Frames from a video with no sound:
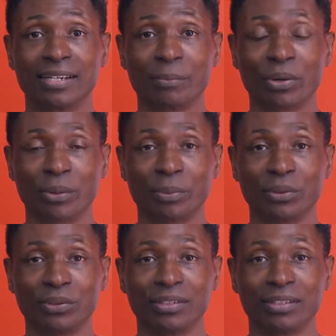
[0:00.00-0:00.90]

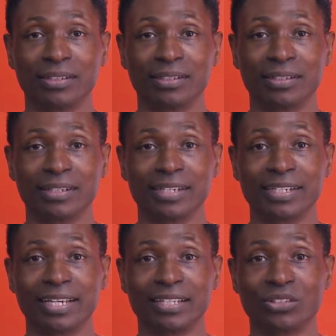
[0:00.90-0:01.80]
purple.
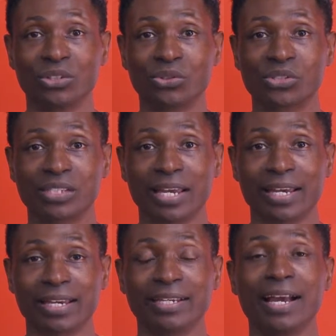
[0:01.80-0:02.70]
Can you
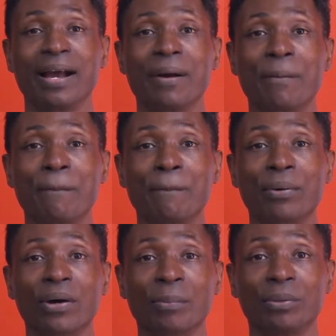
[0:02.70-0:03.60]
say
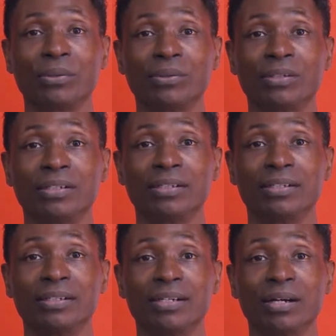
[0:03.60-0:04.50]
purple?
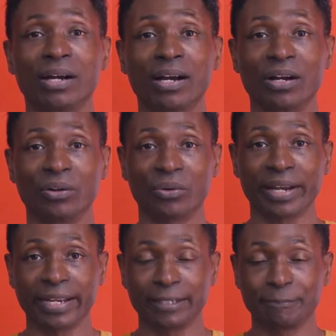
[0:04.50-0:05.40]

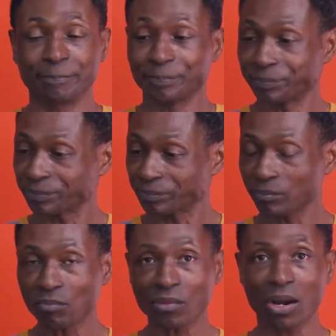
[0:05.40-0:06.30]
Great.
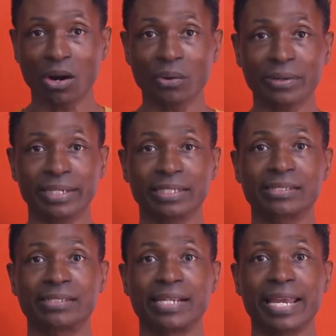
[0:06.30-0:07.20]
All right,
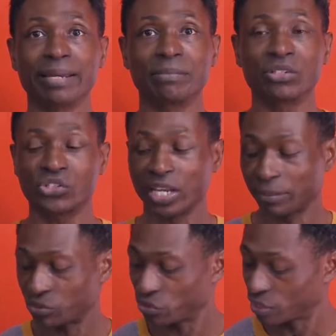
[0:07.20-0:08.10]
let's name the
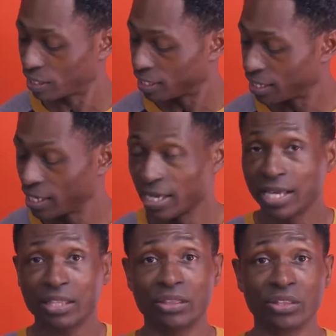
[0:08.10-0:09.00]
shapes.
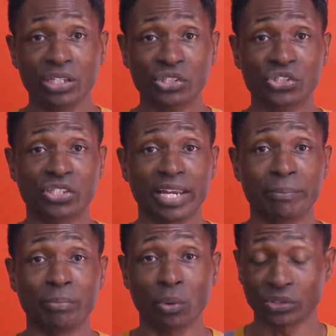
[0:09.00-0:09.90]
This
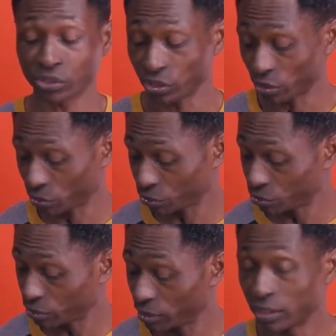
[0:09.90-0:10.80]
shape, boys and
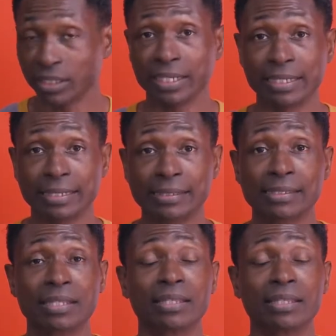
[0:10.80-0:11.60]
girls, is